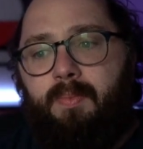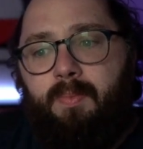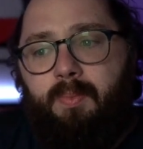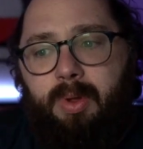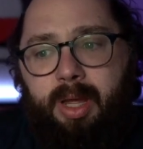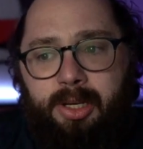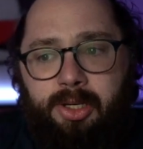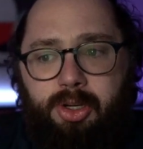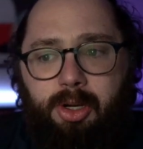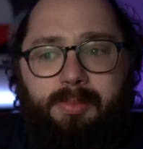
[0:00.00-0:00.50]

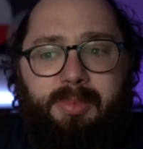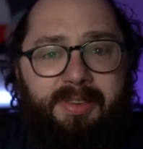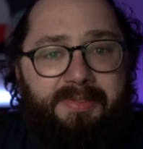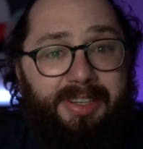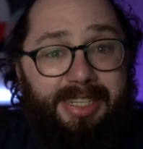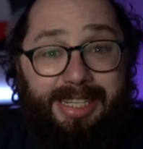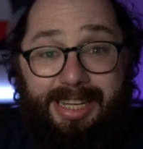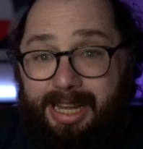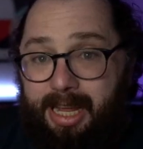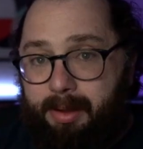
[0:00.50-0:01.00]
In terms of
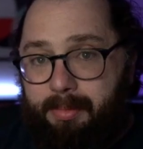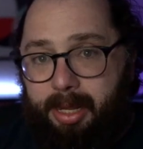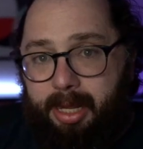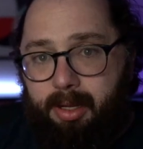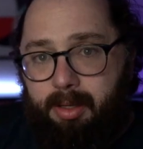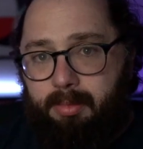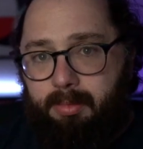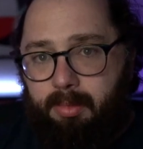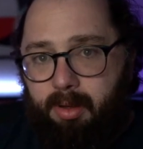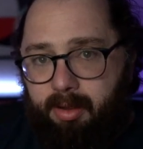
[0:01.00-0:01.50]

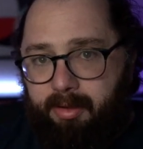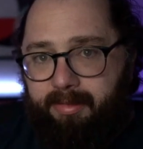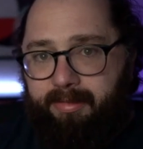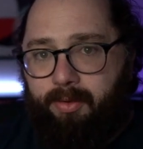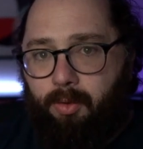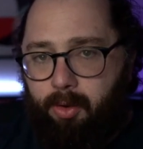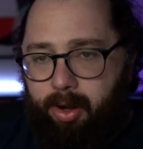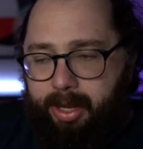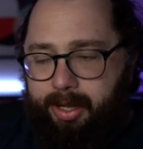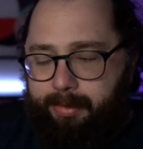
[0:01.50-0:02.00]
DMing
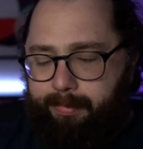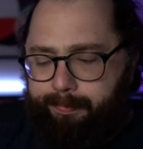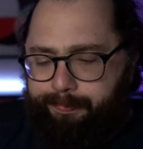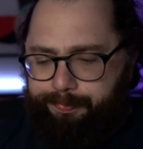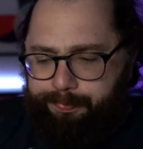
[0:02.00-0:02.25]
for it,